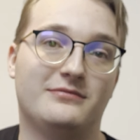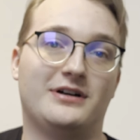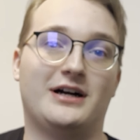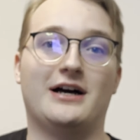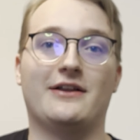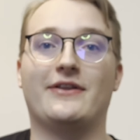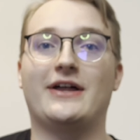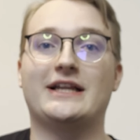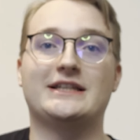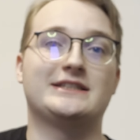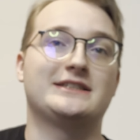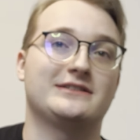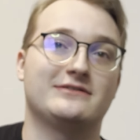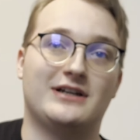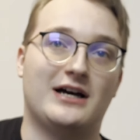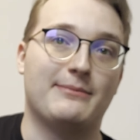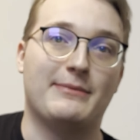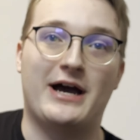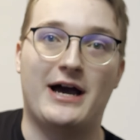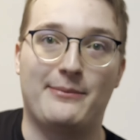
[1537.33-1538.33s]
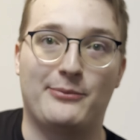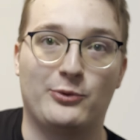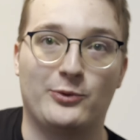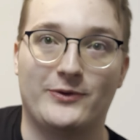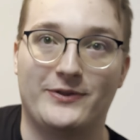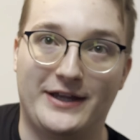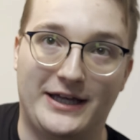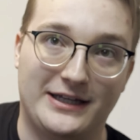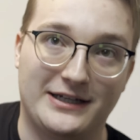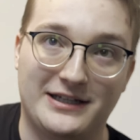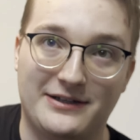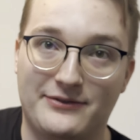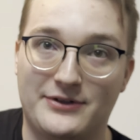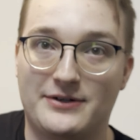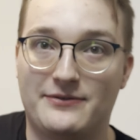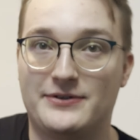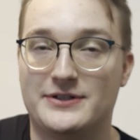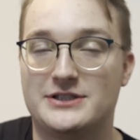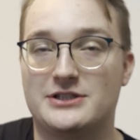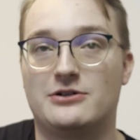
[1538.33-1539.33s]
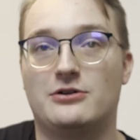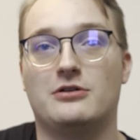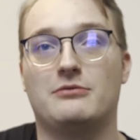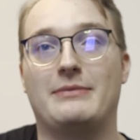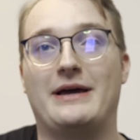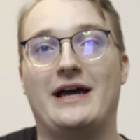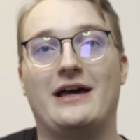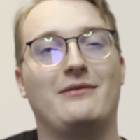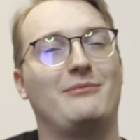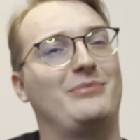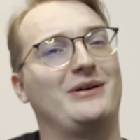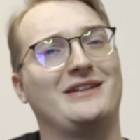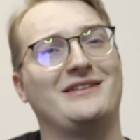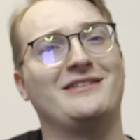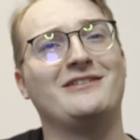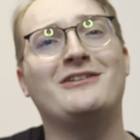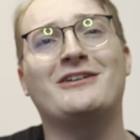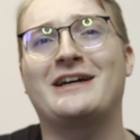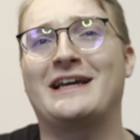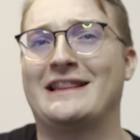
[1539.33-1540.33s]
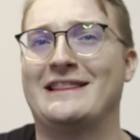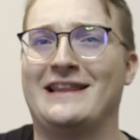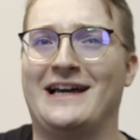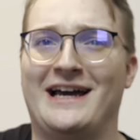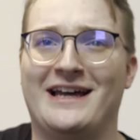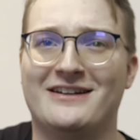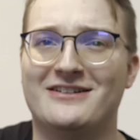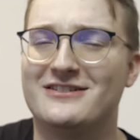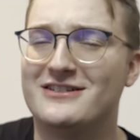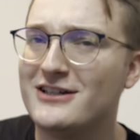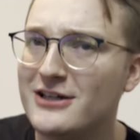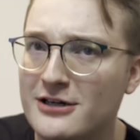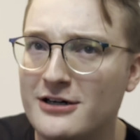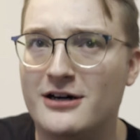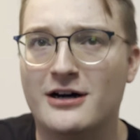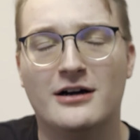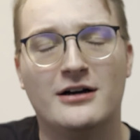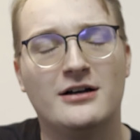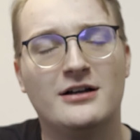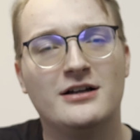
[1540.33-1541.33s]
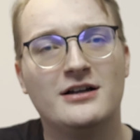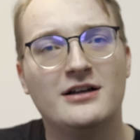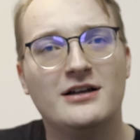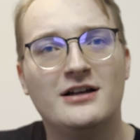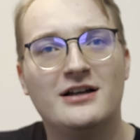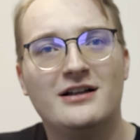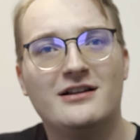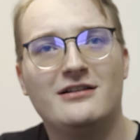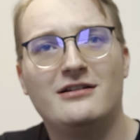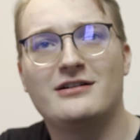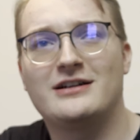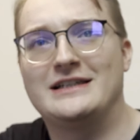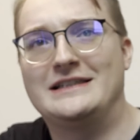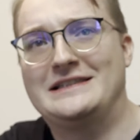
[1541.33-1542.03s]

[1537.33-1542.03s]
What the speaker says: I'm happy with that. Even if it's an old man, but look at that. Oh, looking